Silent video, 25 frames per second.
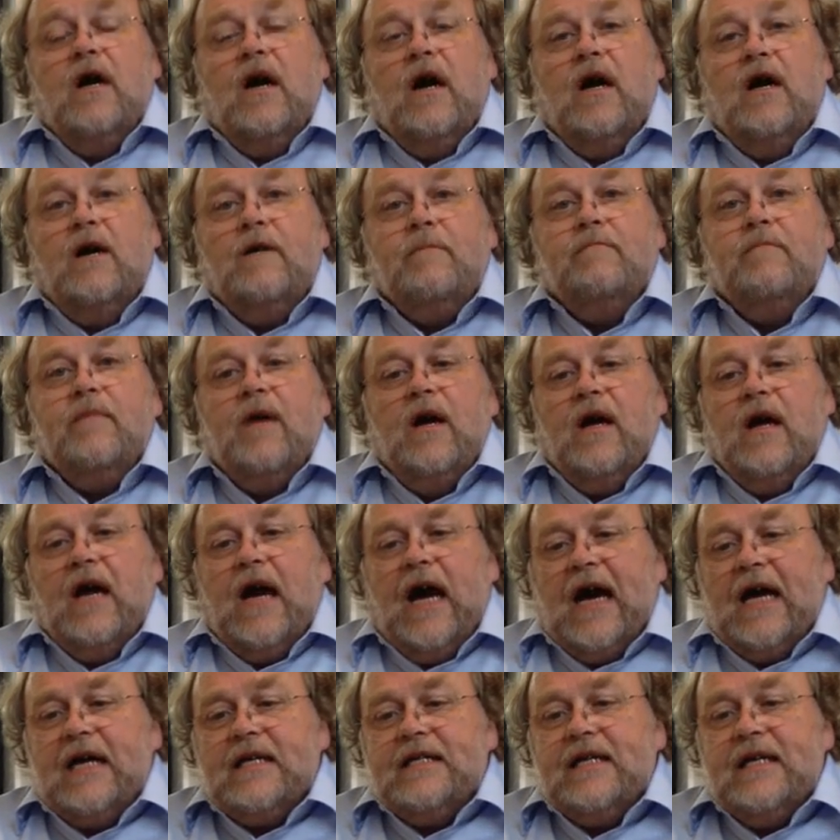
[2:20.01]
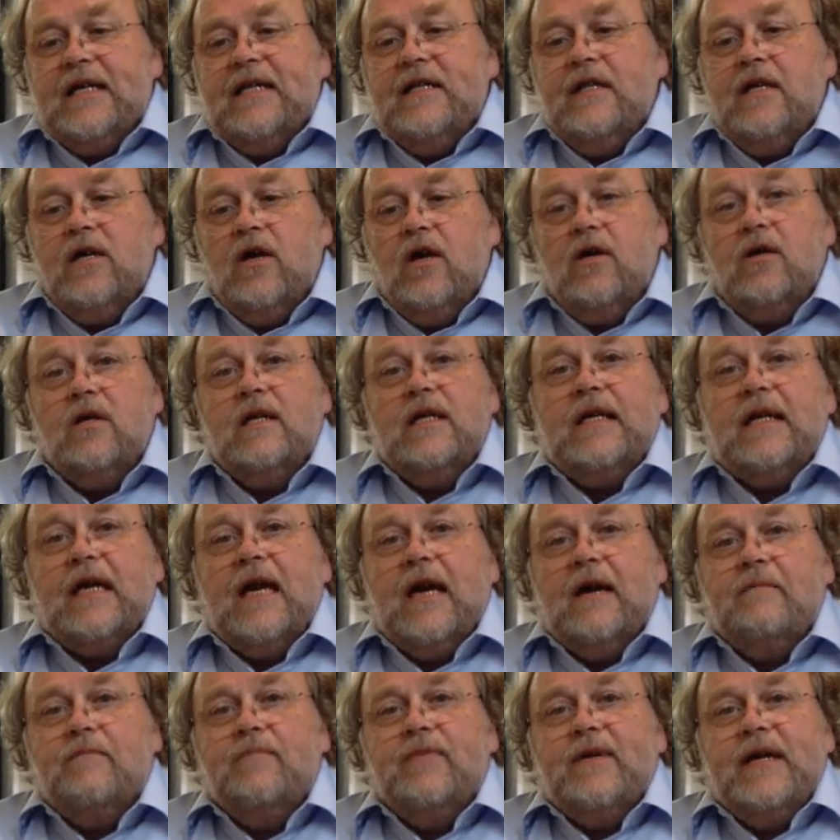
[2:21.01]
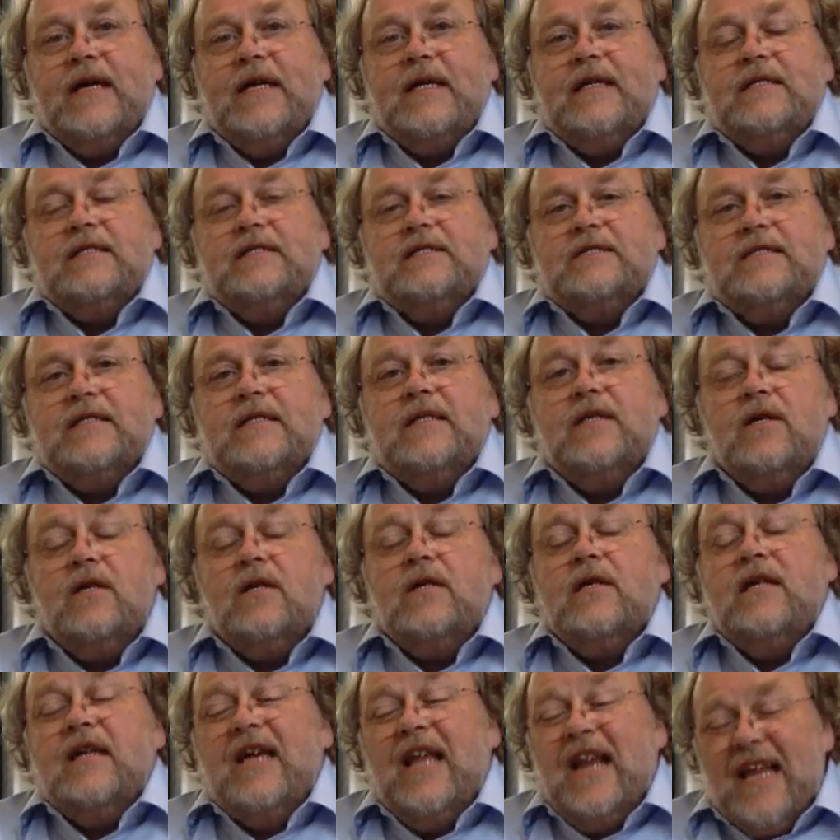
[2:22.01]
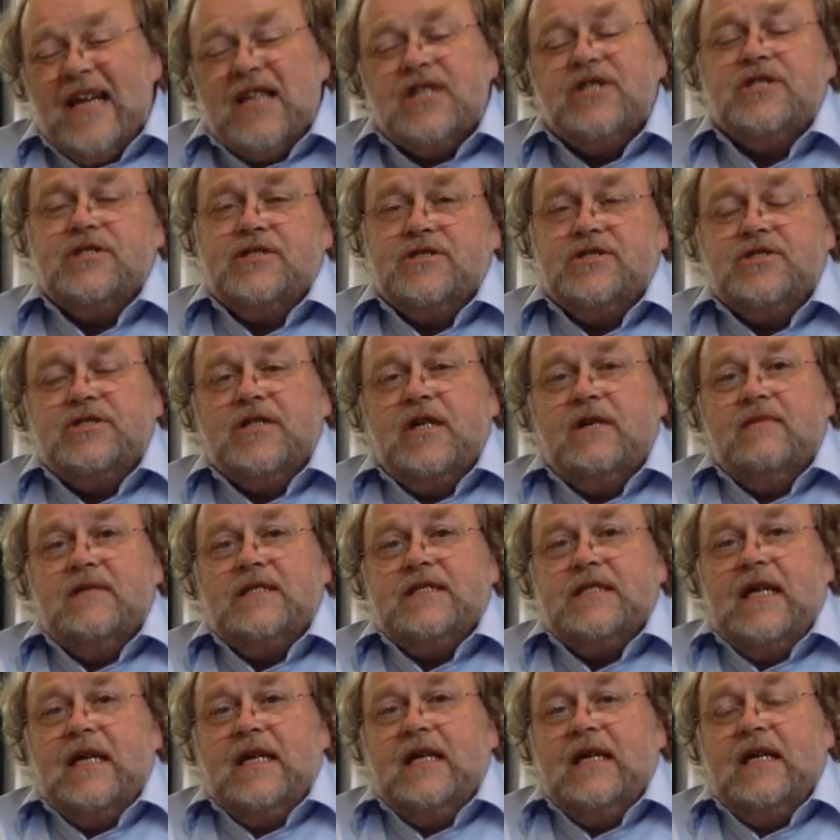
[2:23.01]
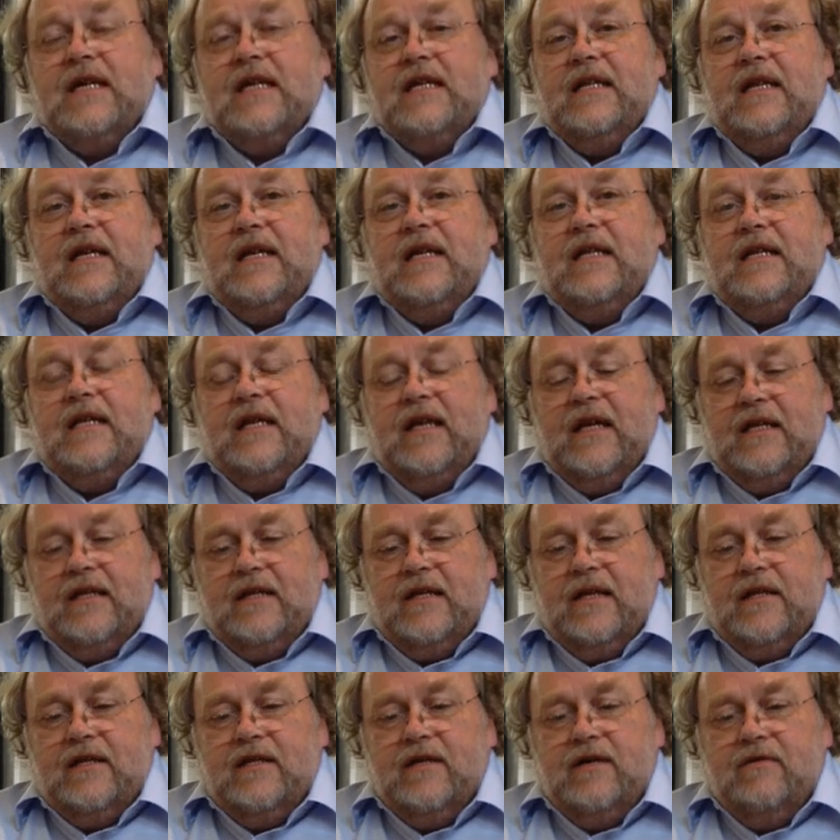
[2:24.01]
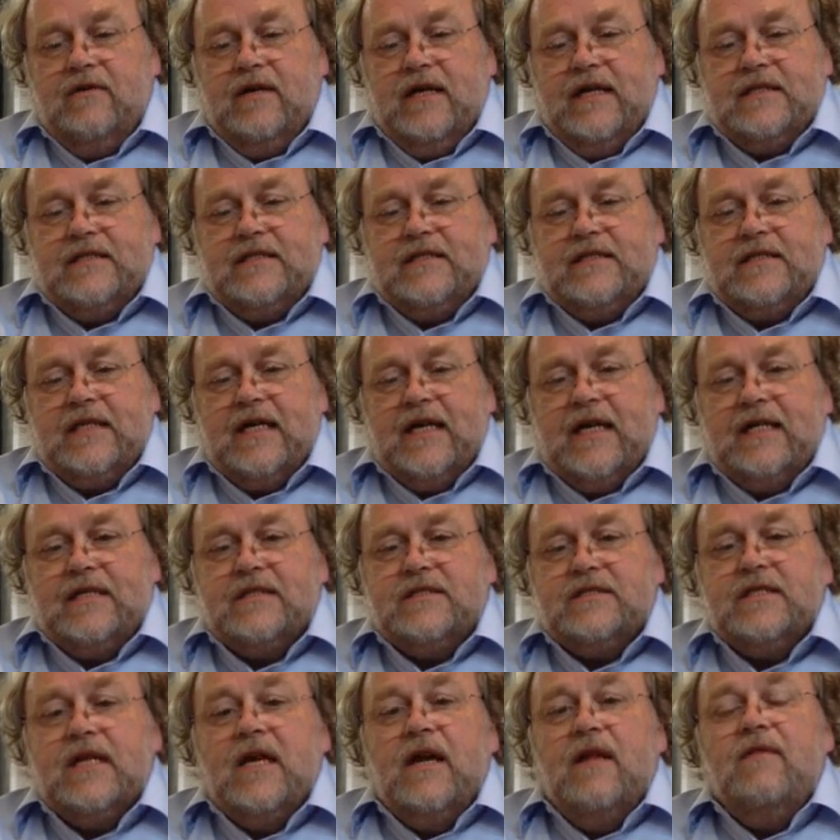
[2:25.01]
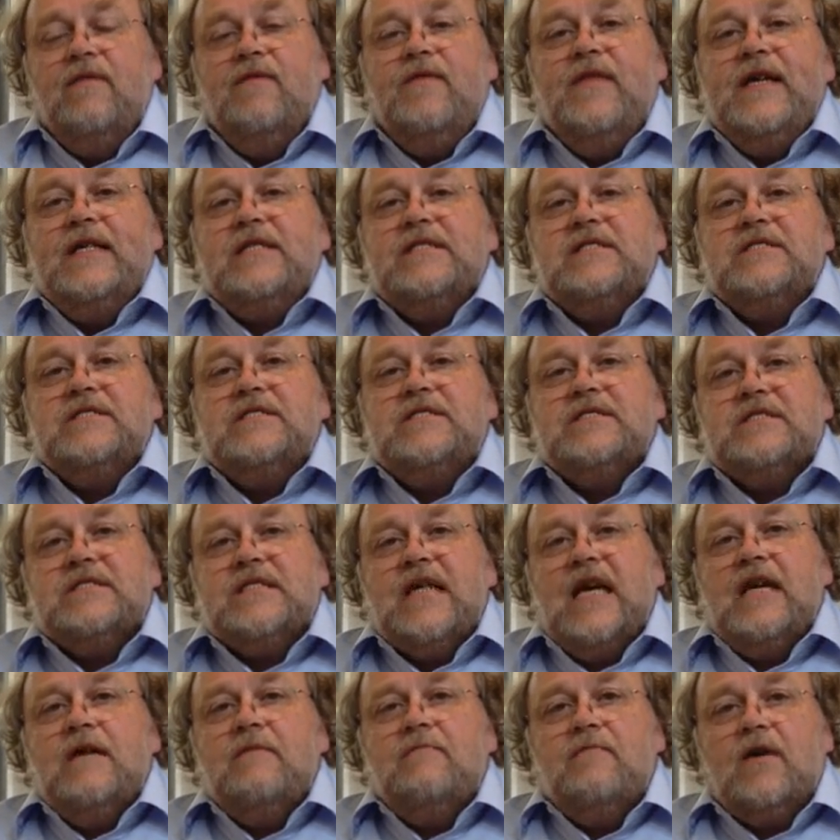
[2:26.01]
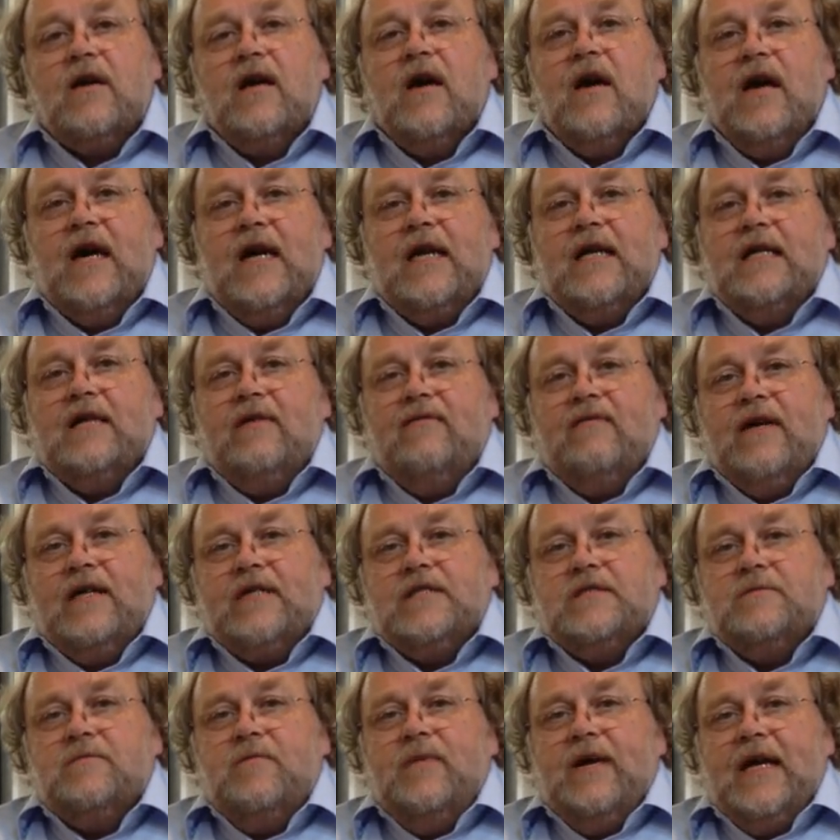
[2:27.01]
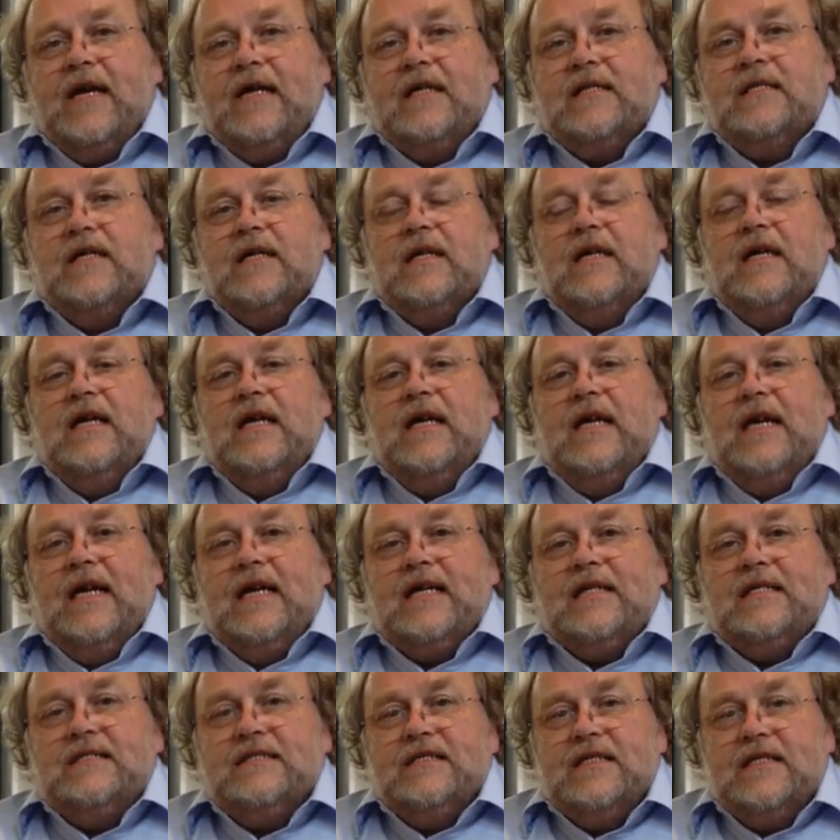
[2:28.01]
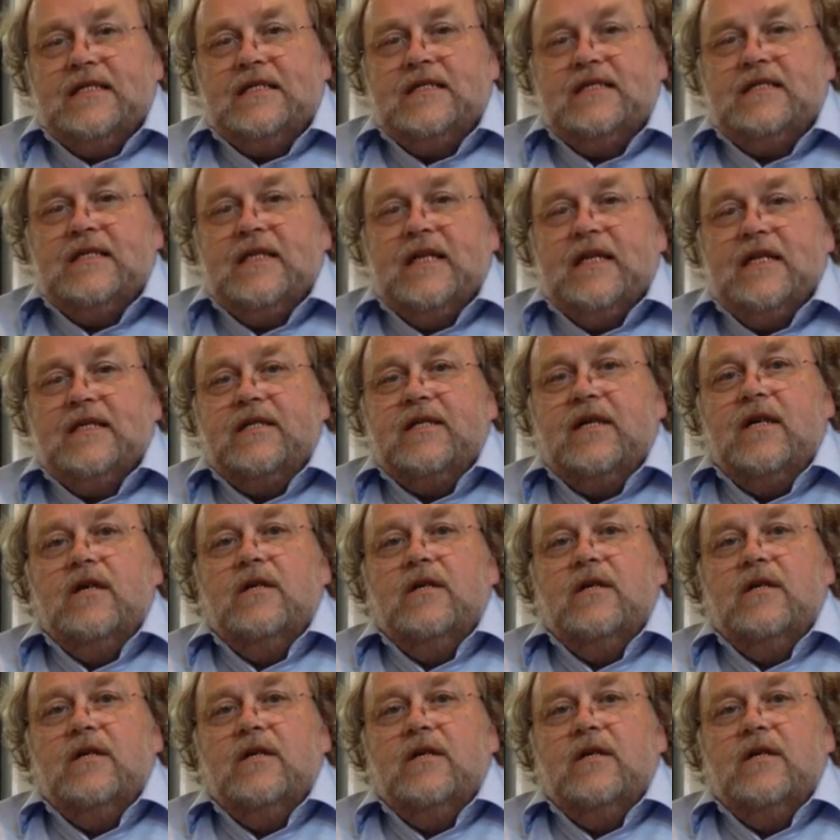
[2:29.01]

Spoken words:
And in the early campaigns, in the early elections, shall we say, in the United States, this same kind of aspect existed.